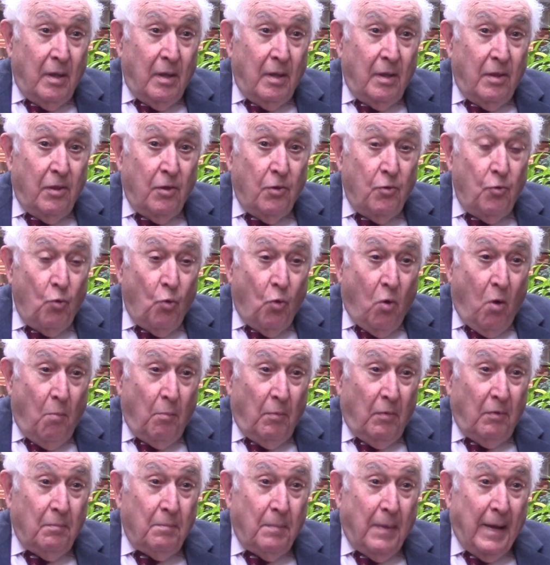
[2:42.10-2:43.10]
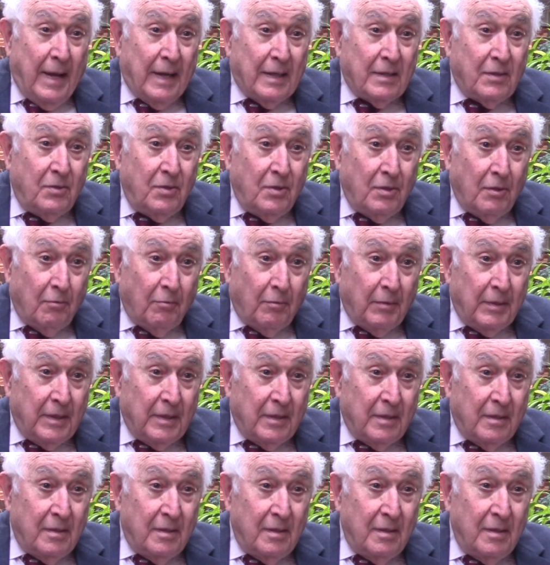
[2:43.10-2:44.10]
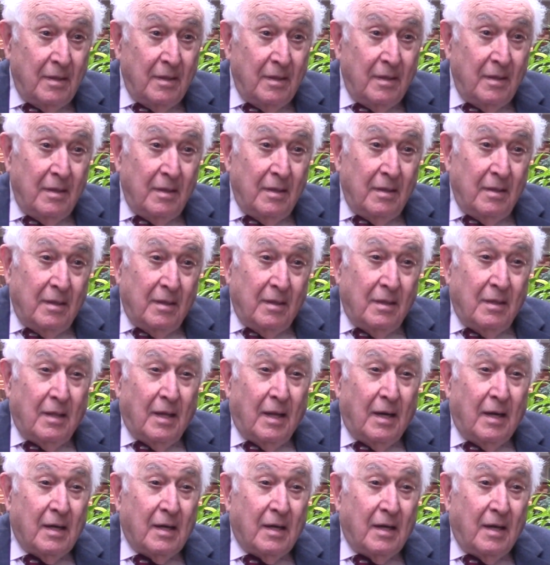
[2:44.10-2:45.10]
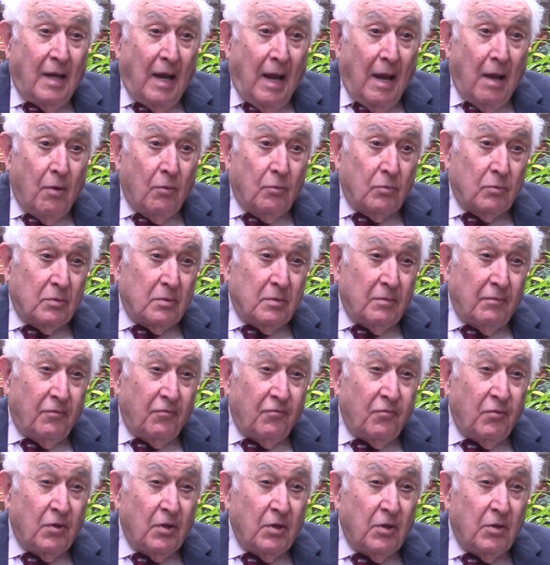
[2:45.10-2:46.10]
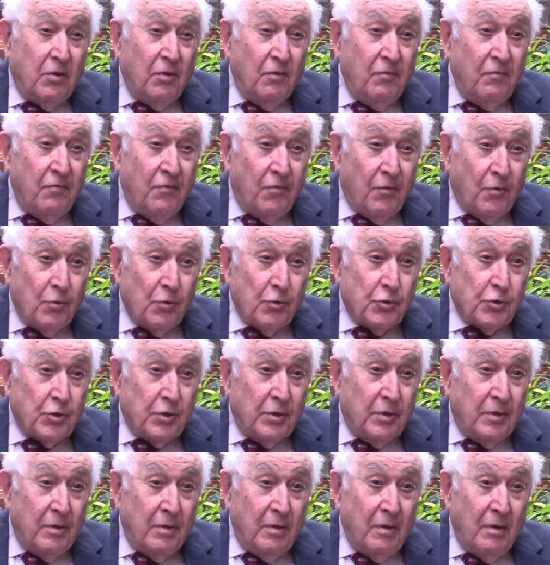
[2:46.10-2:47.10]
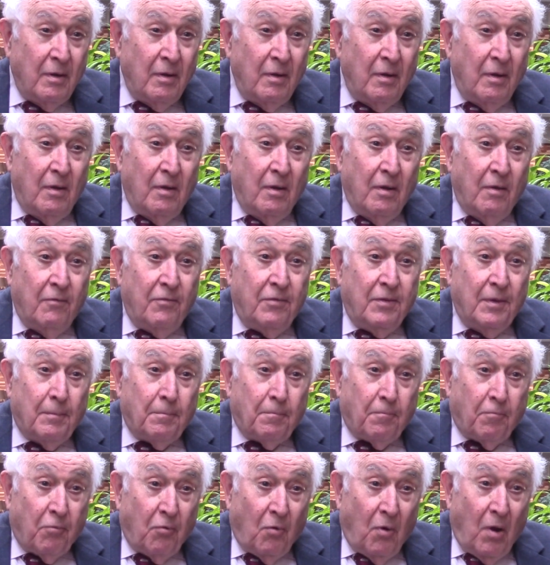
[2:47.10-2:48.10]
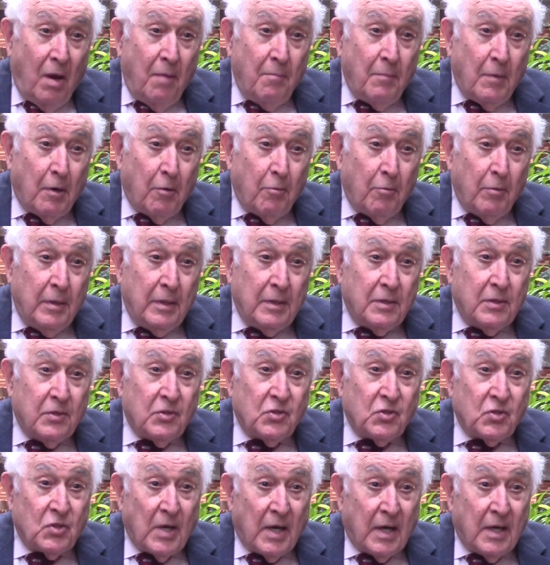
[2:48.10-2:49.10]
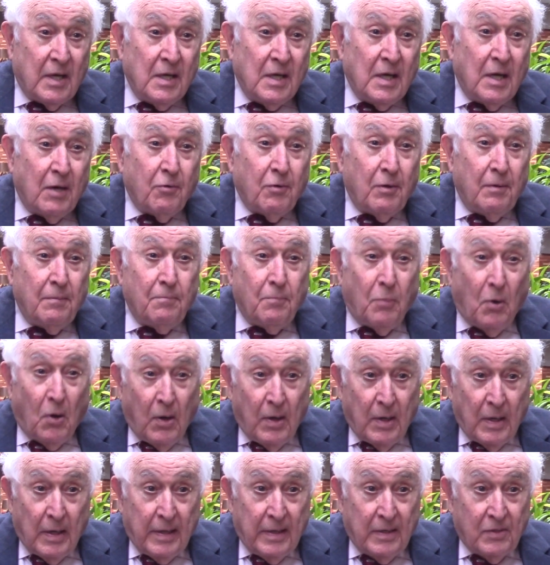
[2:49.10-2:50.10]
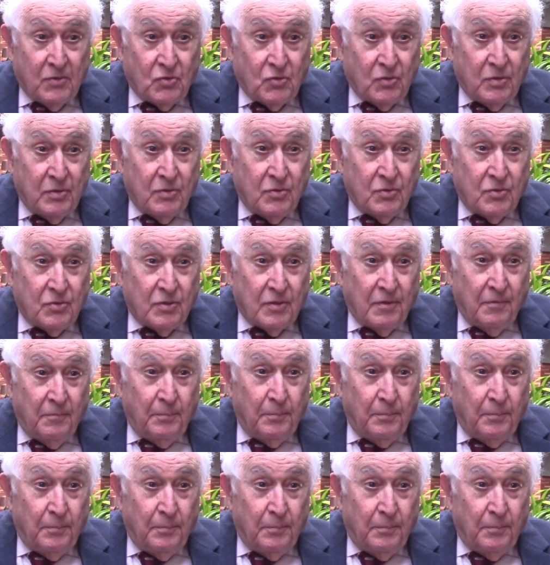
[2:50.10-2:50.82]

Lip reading: the normal bacteria that account for the conversion of the primary to secondary bile acids.